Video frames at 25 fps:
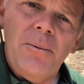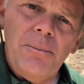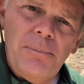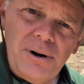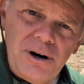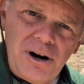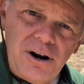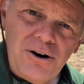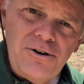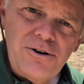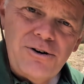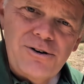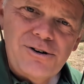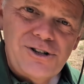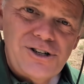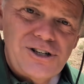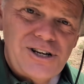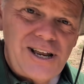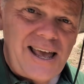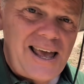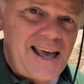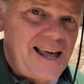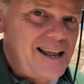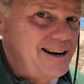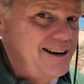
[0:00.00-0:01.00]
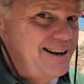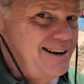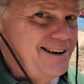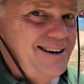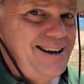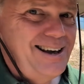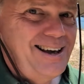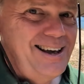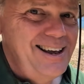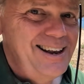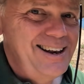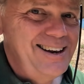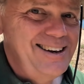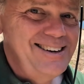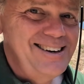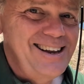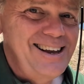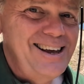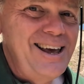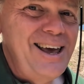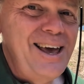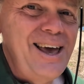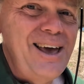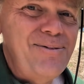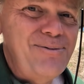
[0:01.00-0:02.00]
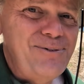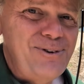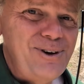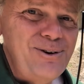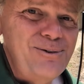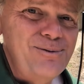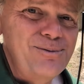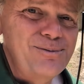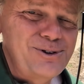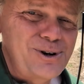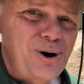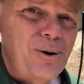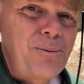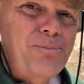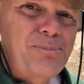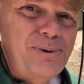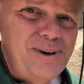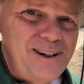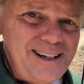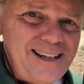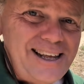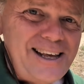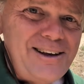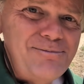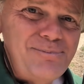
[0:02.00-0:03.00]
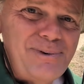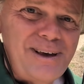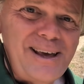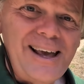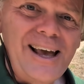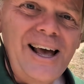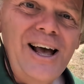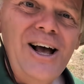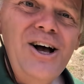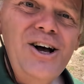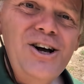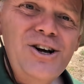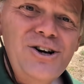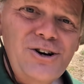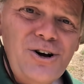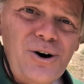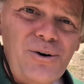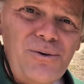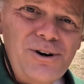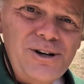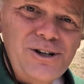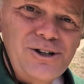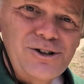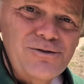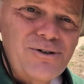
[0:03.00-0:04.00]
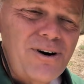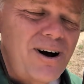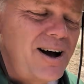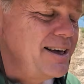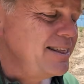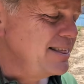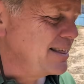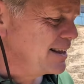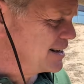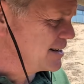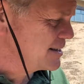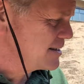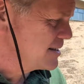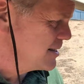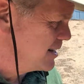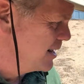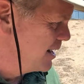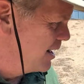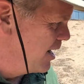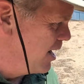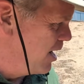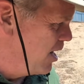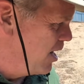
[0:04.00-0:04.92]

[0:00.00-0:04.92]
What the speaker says: But understand, and if you don't believe me, go and try this.